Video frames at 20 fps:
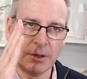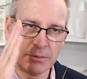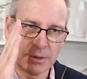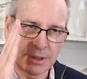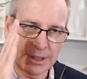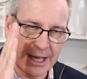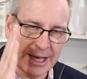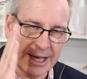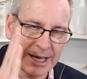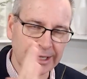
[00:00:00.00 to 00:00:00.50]

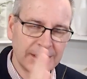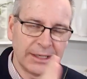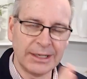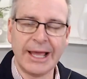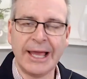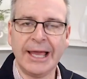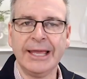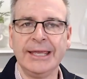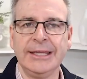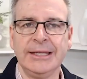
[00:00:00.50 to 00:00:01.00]
cut a
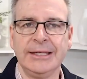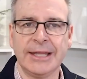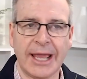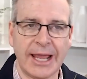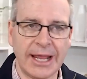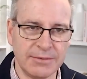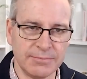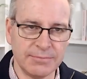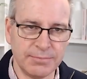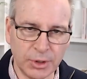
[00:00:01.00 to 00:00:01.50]
lane
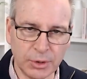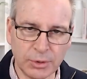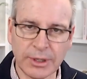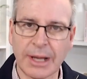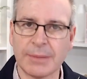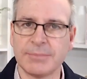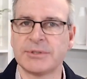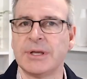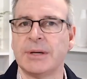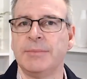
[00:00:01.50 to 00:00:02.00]
and build
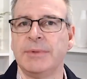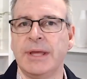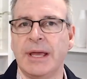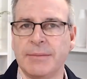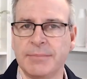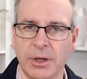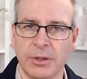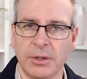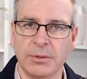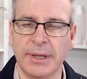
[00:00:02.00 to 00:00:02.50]
up some of
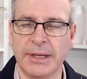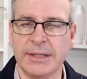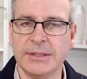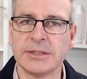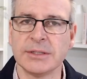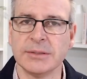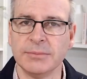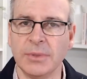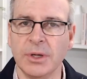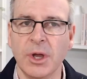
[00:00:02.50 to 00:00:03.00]
that
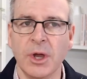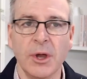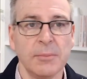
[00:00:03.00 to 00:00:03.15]
momentum,